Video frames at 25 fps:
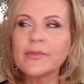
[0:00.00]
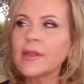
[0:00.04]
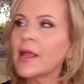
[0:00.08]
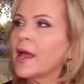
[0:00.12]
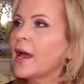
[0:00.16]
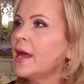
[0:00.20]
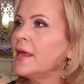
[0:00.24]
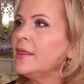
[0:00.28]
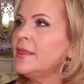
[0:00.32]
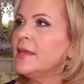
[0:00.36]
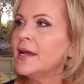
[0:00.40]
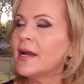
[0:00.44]

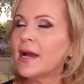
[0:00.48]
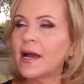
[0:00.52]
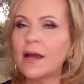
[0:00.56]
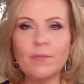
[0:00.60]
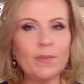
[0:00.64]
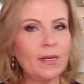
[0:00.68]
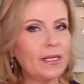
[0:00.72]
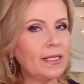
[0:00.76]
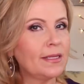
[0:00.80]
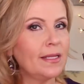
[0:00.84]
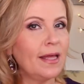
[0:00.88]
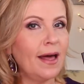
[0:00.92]
I think I'm
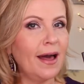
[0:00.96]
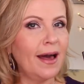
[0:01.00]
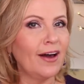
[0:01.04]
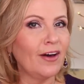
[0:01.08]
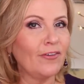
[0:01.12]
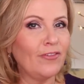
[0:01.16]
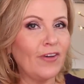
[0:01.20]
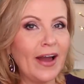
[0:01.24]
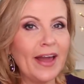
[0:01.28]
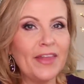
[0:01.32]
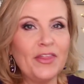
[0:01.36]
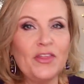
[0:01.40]
in love.
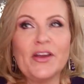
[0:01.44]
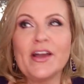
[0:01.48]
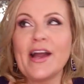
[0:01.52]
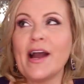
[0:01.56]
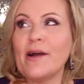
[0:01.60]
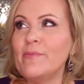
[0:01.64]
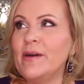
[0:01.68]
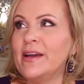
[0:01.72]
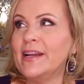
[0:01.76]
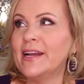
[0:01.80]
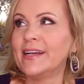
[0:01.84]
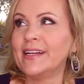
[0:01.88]
I think
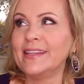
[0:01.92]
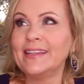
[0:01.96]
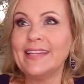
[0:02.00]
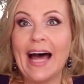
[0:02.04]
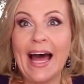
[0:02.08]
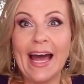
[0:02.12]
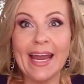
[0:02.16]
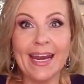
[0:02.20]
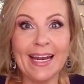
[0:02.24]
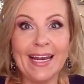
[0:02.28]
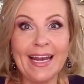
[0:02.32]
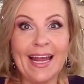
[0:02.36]
I'm in a
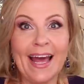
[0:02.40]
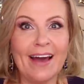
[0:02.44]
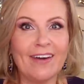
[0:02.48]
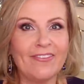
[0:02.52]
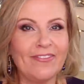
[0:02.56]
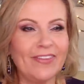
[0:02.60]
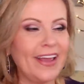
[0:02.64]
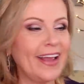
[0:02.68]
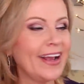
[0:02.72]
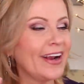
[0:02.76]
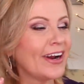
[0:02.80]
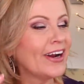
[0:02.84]
lot of
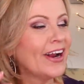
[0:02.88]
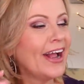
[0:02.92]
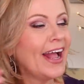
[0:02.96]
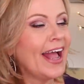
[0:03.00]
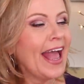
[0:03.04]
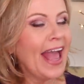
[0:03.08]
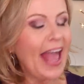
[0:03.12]
love here.